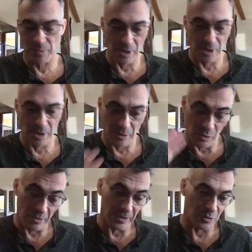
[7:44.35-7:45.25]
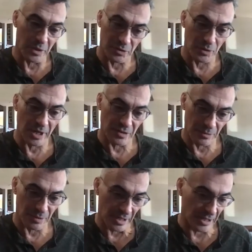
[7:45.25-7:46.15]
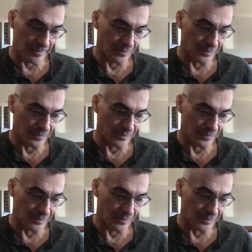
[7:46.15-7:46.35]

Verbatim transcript: probably the best wingsuit guys on the planet,